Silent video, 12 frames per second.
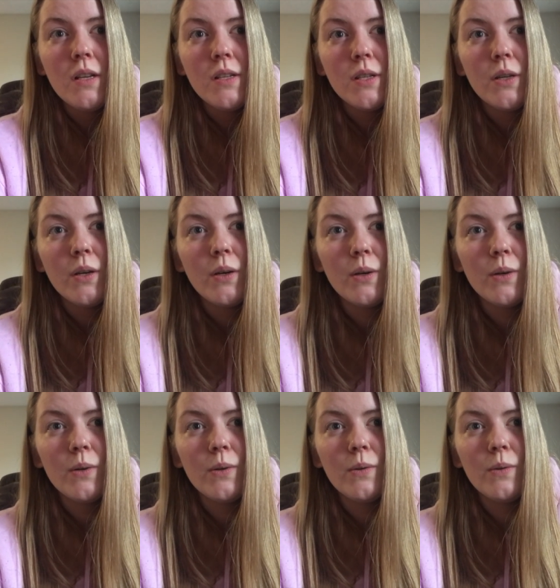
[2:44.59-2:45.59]

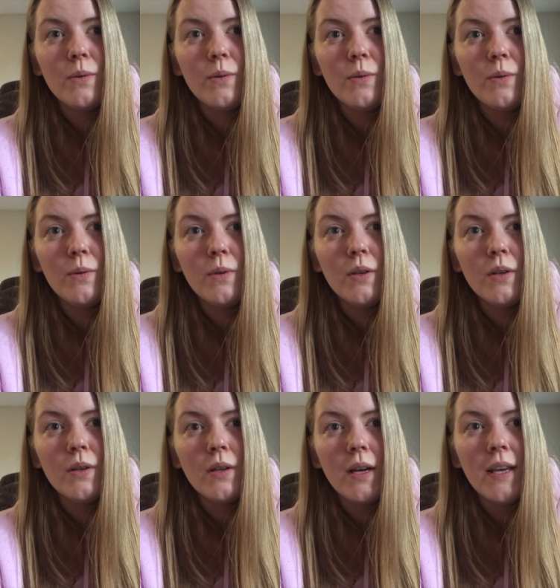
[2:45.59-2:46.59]
so
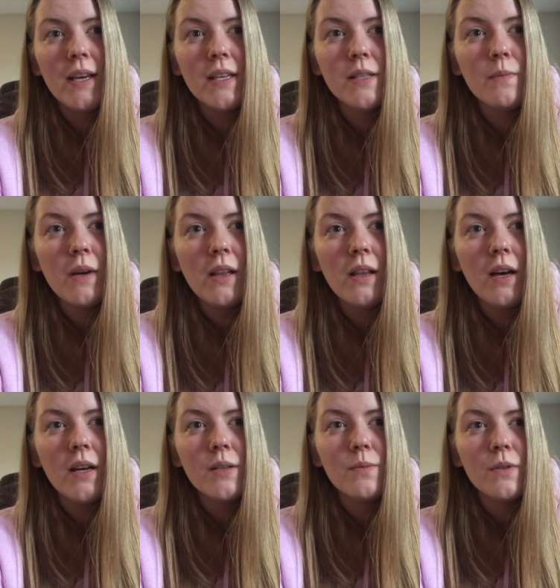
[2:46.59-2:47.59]
I guess my
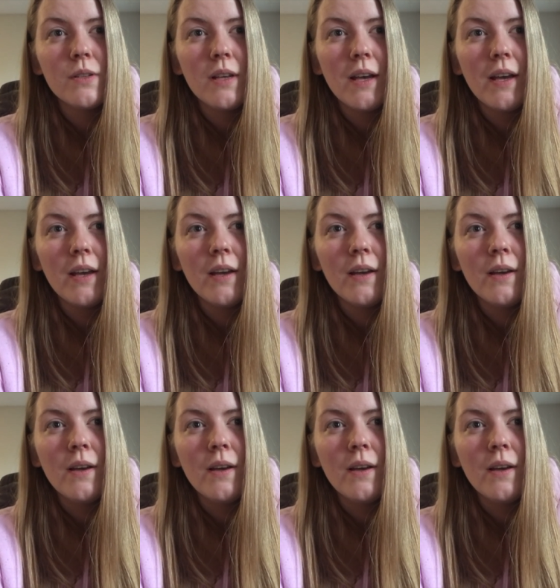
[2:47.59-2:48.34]
loss was like